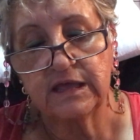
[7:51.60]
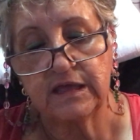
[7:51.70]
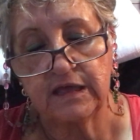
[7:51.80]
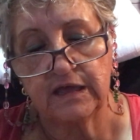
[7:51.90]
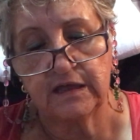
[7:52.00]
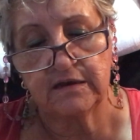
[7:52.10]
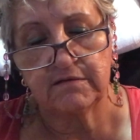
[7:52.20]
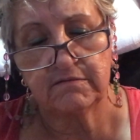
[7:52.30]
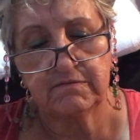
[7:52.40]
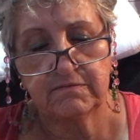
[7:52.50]

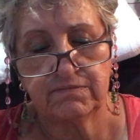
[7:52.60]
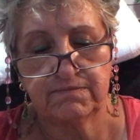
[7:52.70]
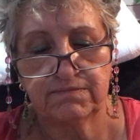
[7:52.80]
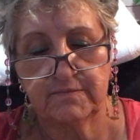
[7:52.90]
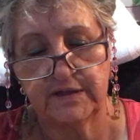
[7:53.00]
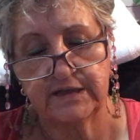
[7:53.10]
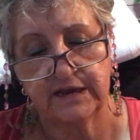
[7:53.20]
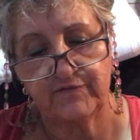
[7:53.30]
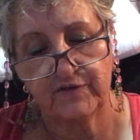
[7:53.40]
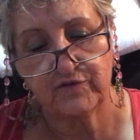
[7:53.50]
and my
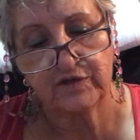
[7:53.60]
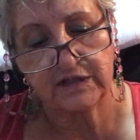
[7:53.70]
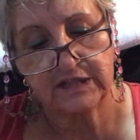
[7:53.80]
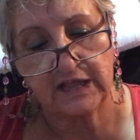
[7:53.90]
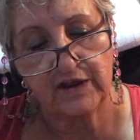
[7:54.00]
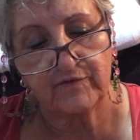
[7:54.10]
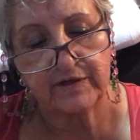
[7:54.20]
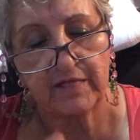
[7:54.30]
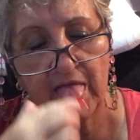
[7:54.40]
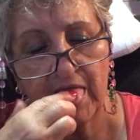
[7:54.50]
God, if I could get the end of
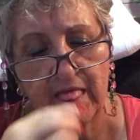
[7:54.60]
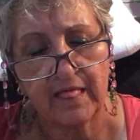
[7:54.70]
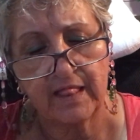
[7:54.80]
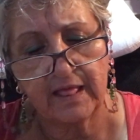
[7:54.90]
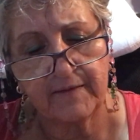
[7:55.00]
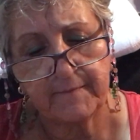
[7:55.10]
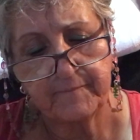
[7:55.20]
it. Huh.